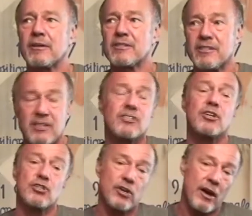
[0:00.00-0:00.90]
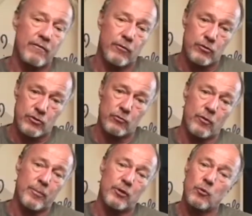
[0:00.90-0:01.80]
60J version,
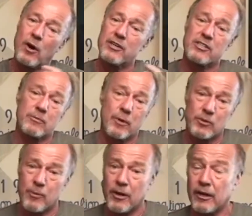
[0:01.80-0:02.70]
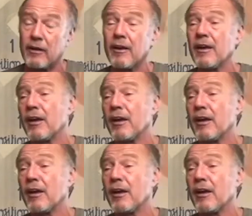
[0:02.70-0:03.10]
would be twice as much money.